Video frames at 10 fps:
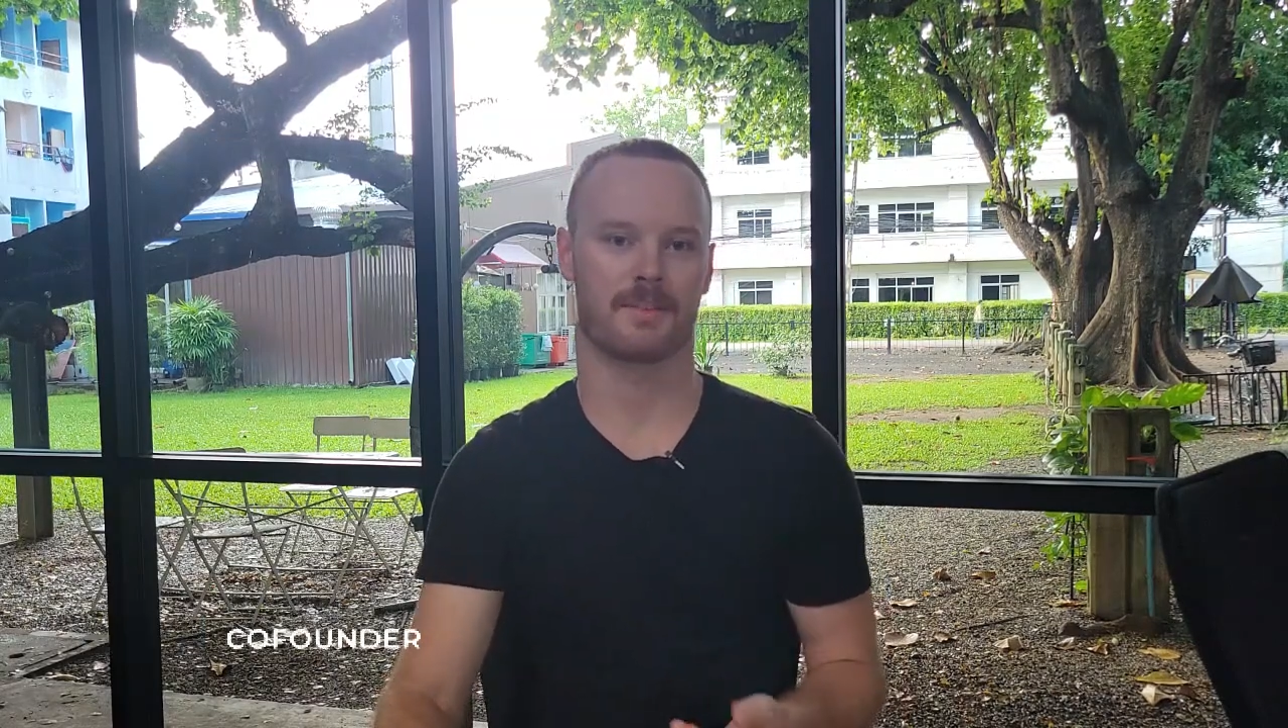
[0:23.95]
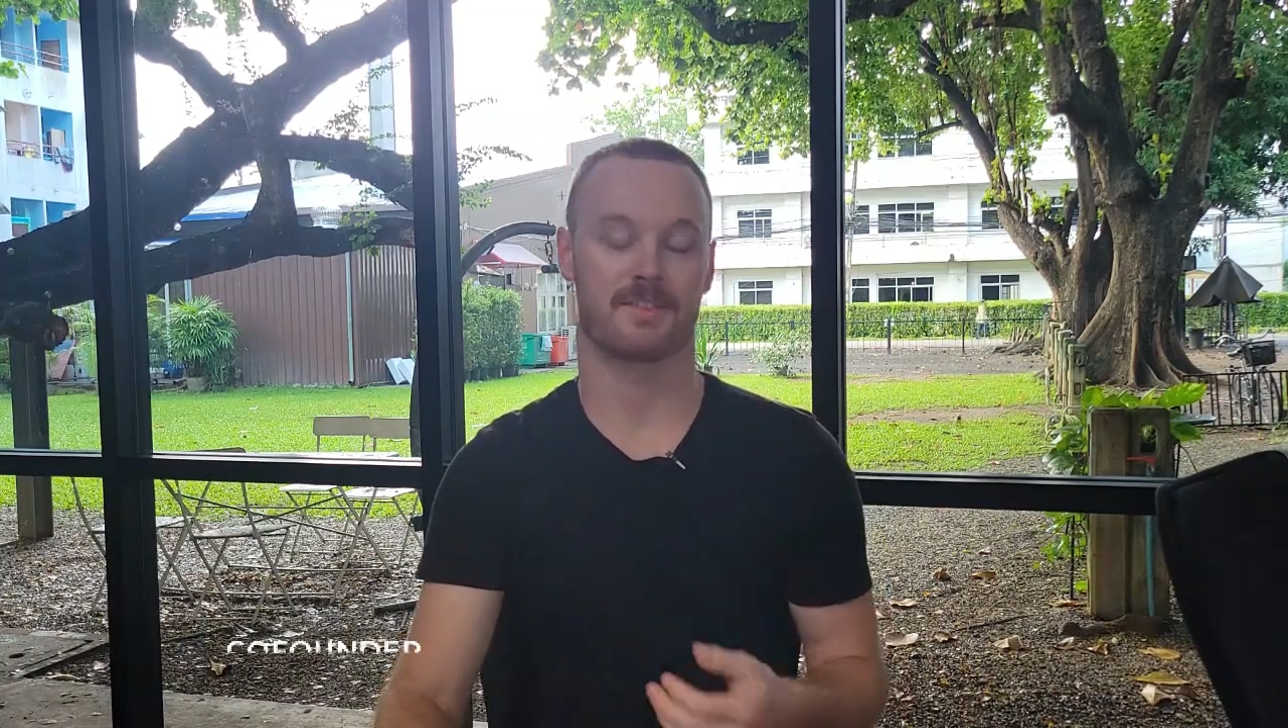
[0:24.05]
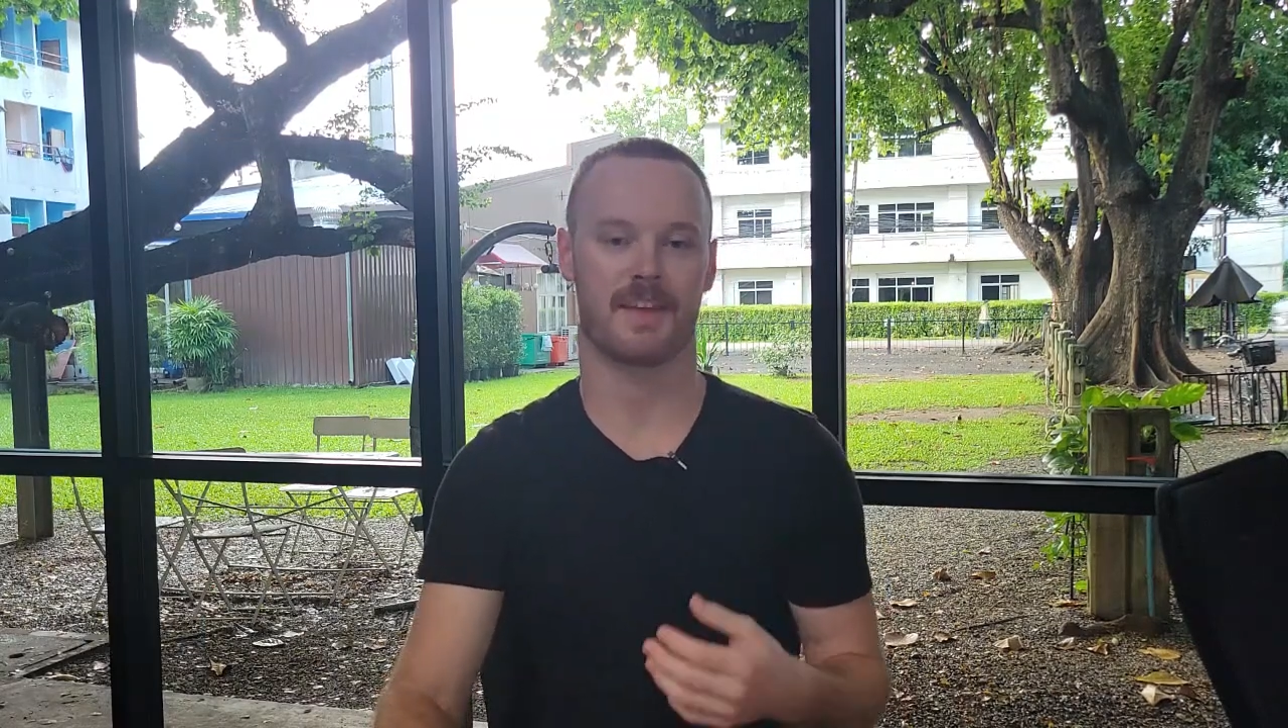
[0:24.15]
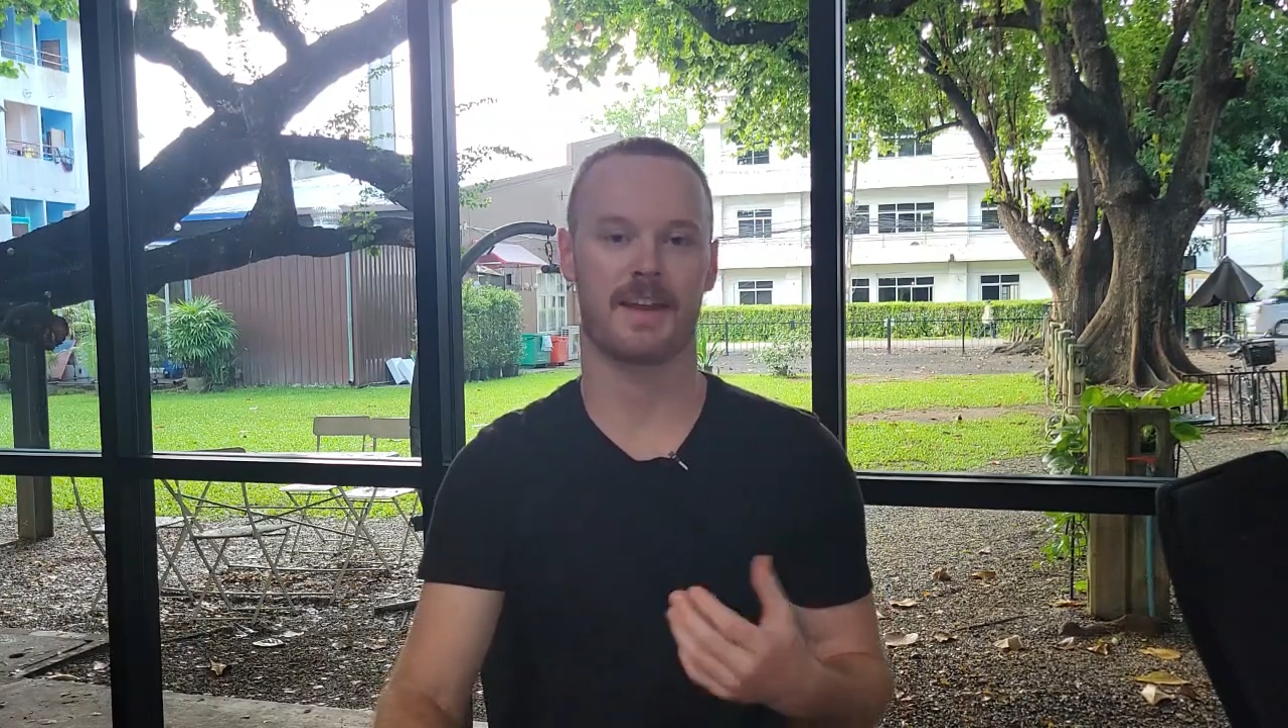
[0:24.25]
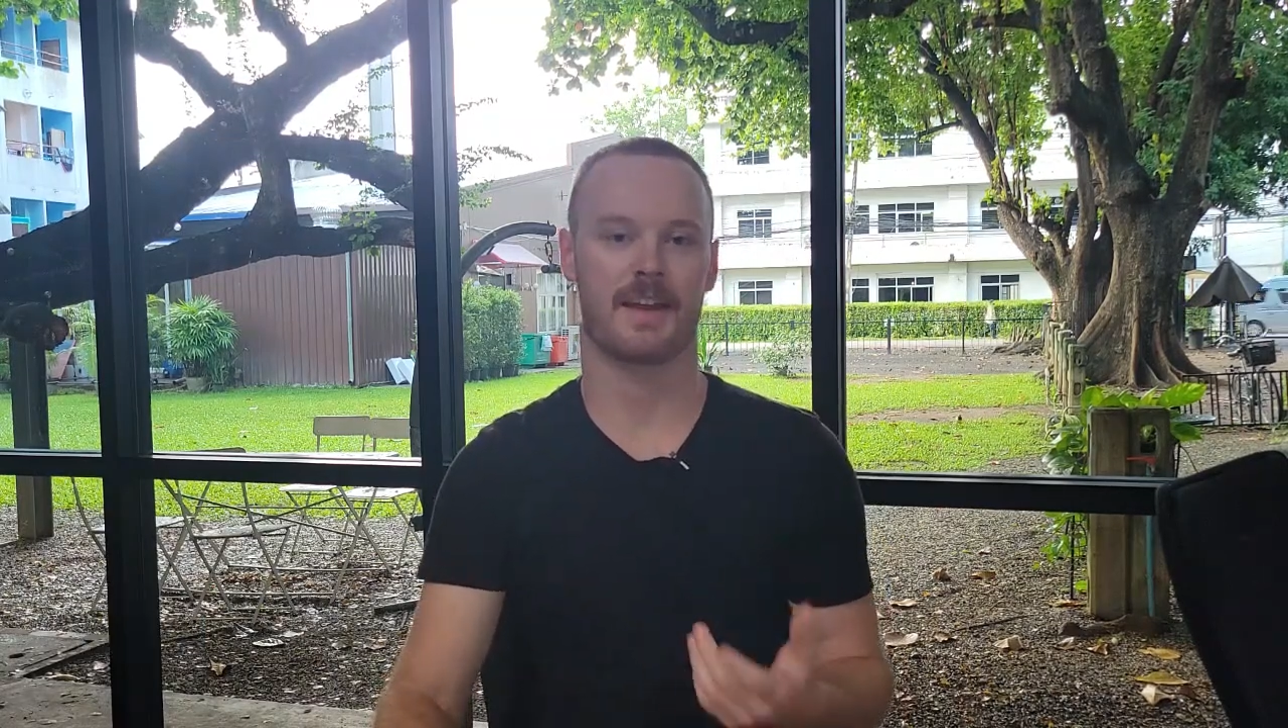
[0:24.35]

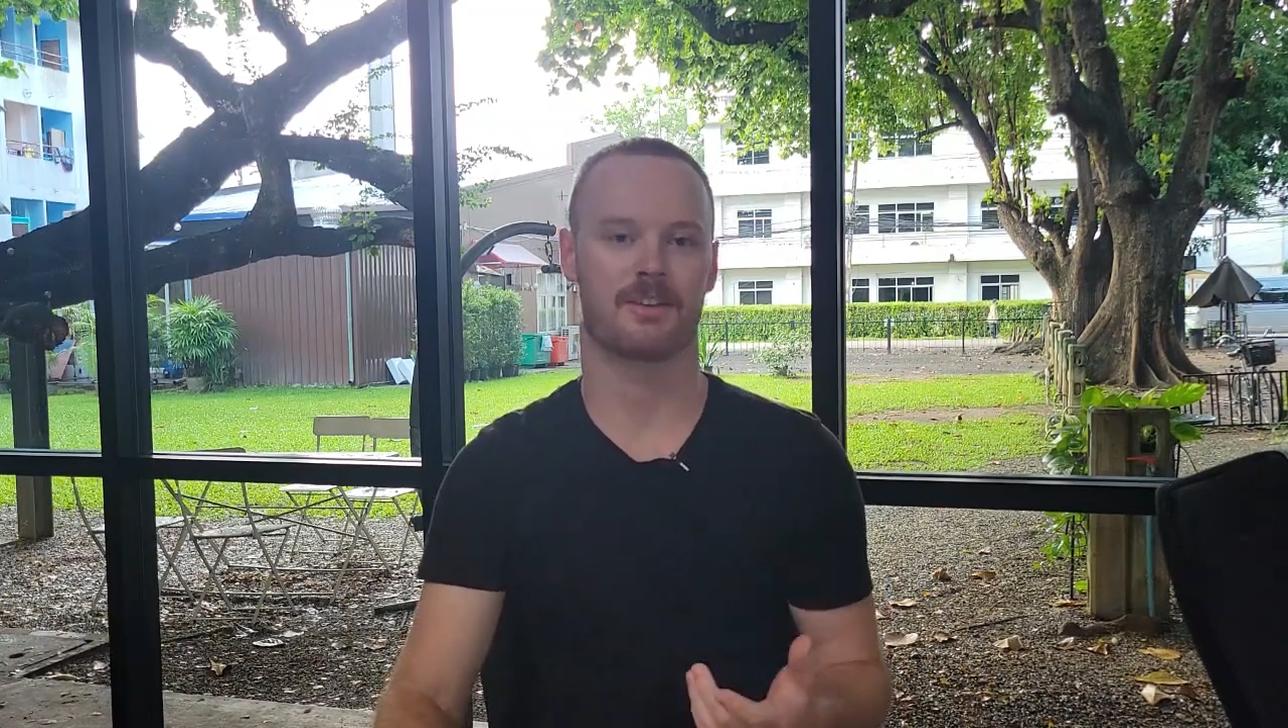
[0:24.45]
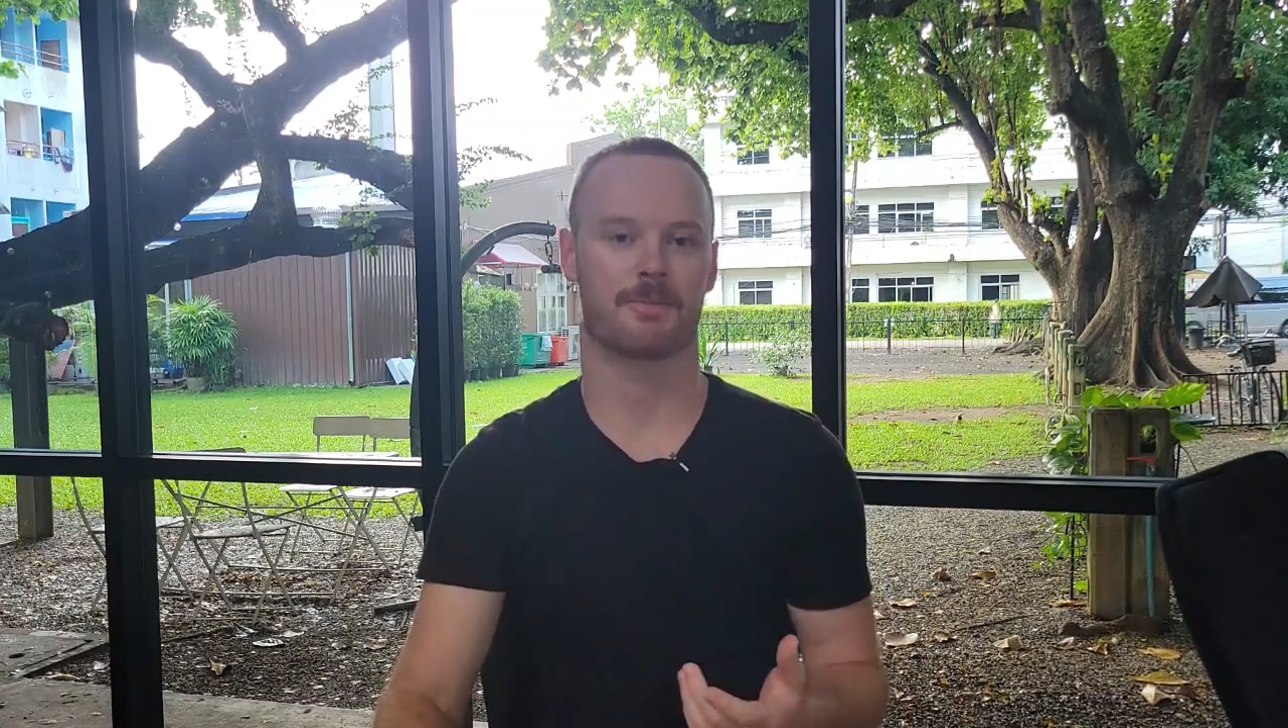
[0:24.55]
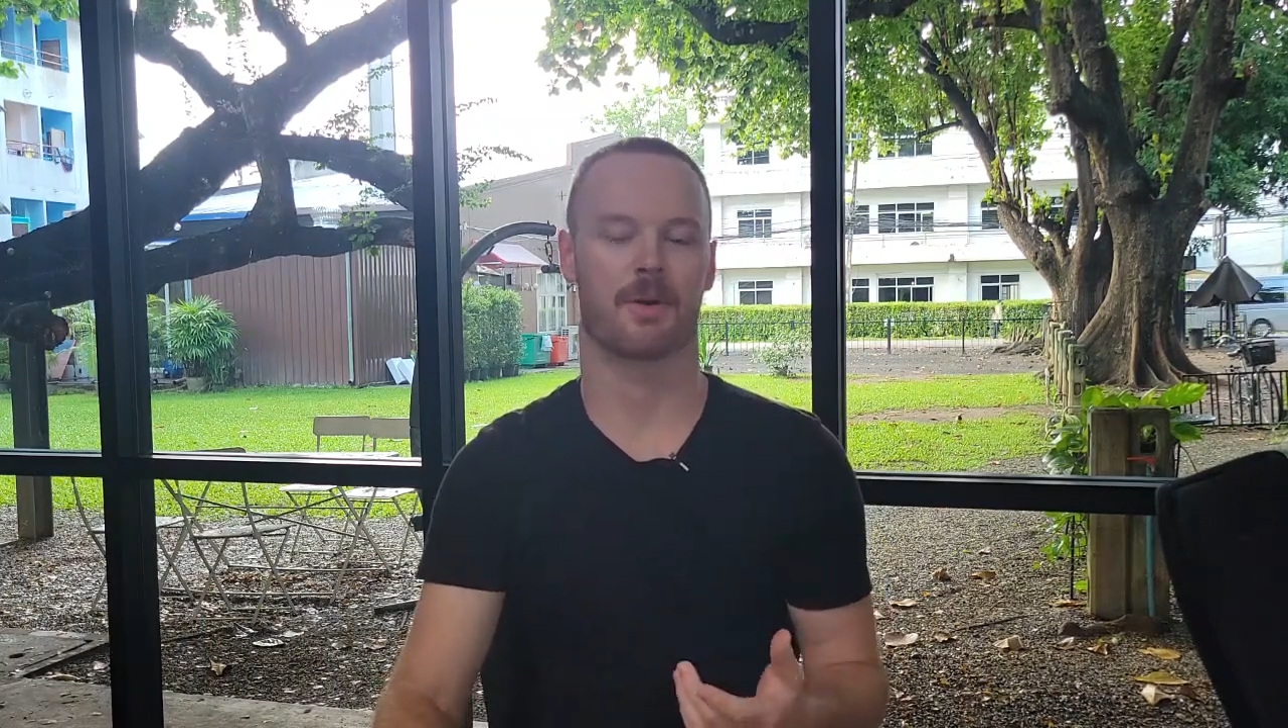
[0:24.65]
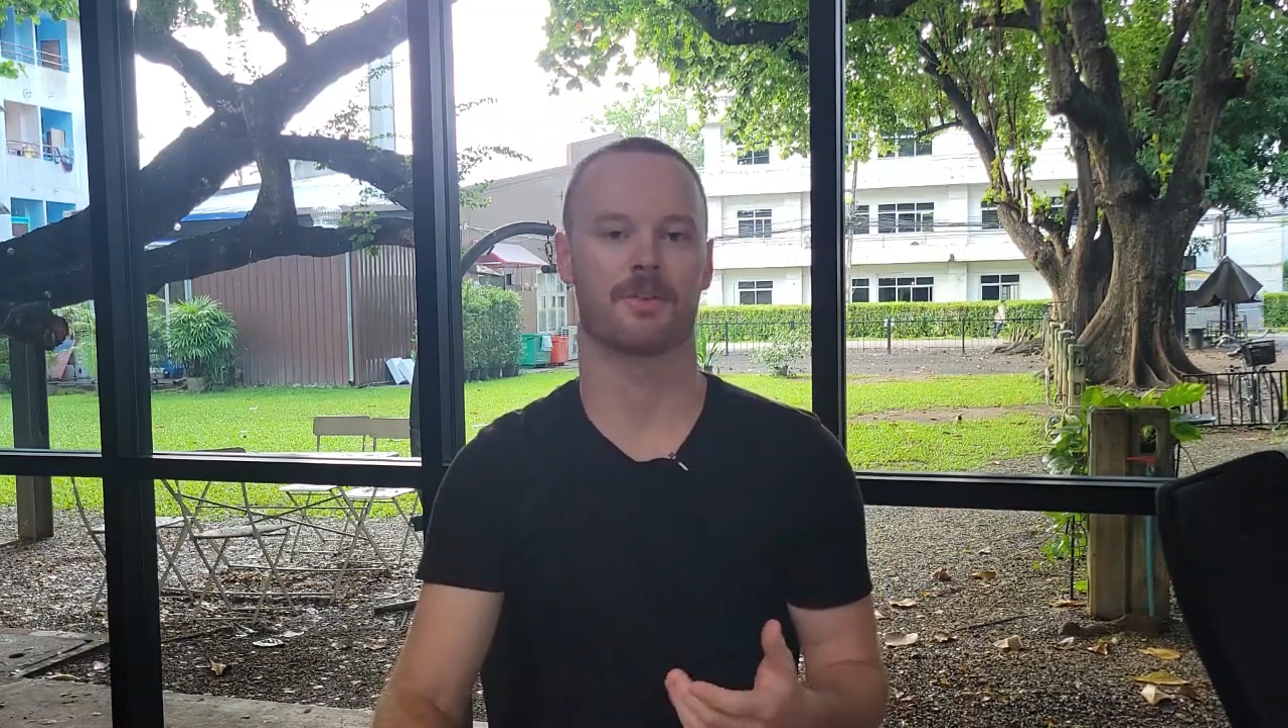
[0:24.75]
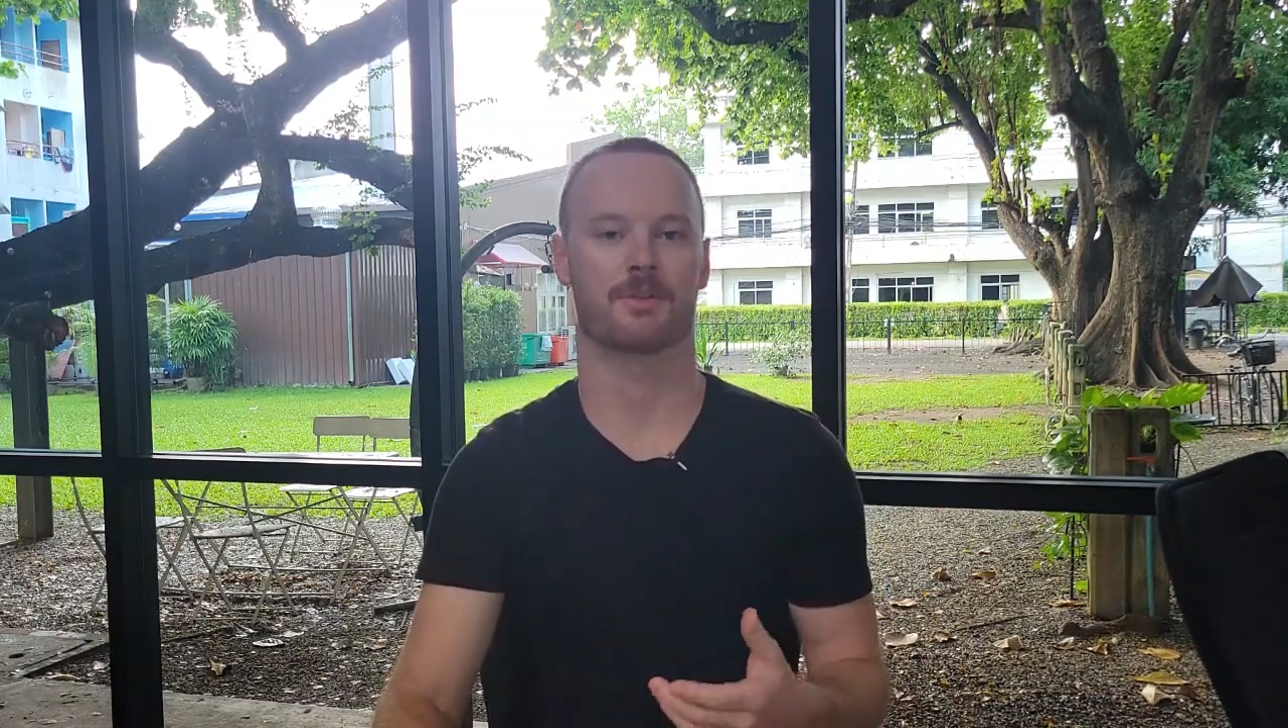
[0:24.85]
state
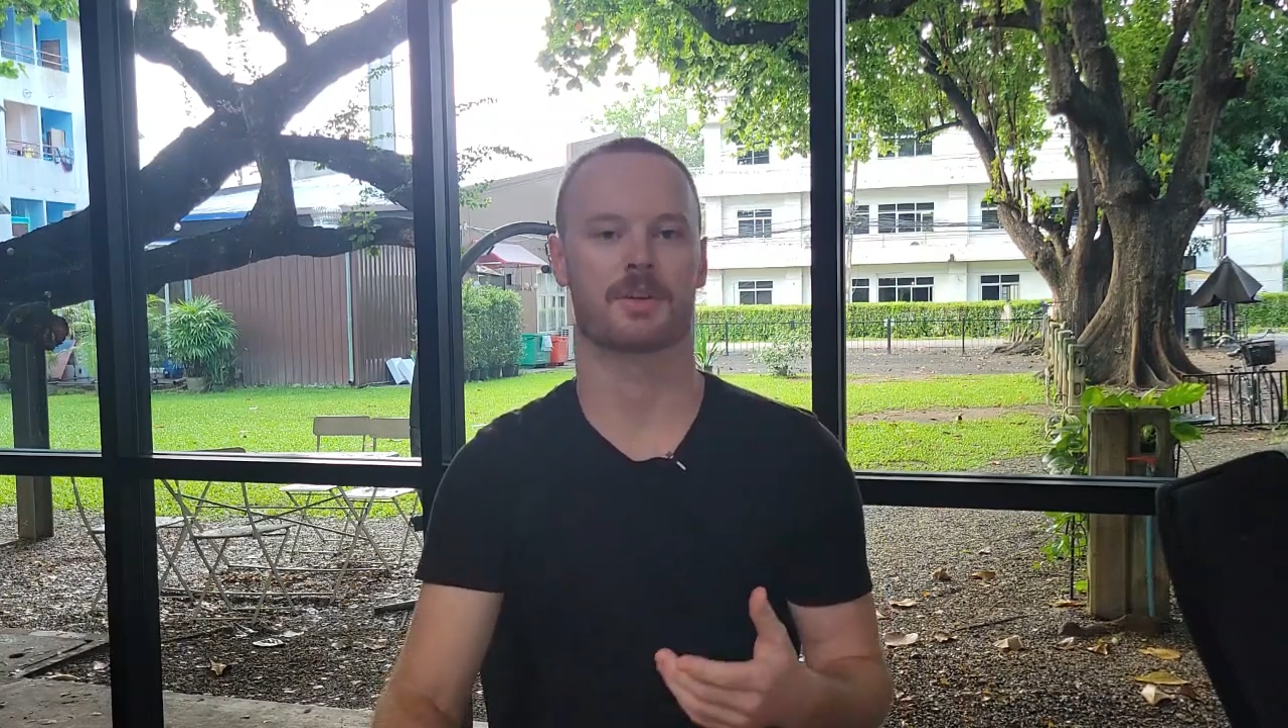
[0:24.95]
enterprise or